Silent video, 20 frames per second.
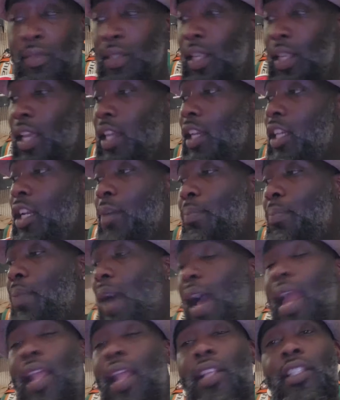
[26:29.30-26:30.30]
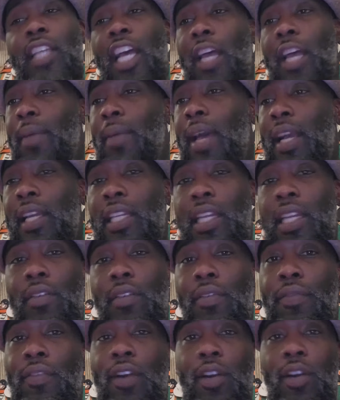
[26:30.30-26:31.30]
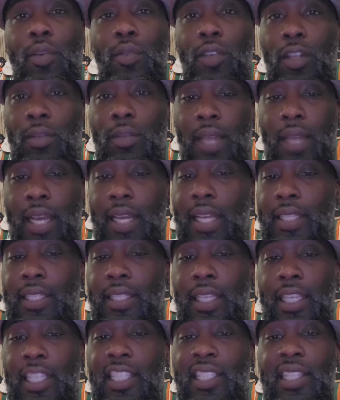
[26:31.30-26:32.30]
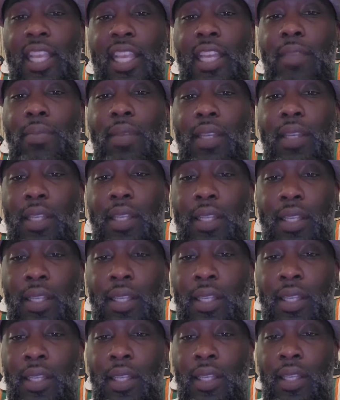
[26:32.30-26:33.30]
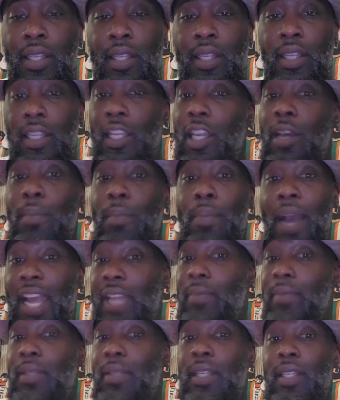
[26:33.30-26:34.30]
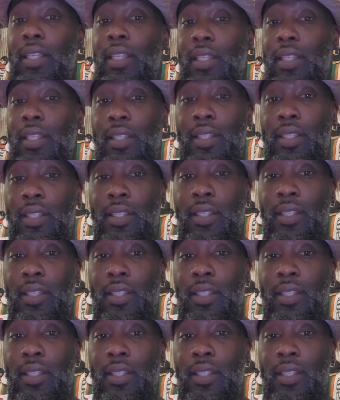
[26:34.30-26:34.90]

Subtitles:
He can apologize, but I can never fuck with him. Like I said, he's snake bitten. He'll bite me again.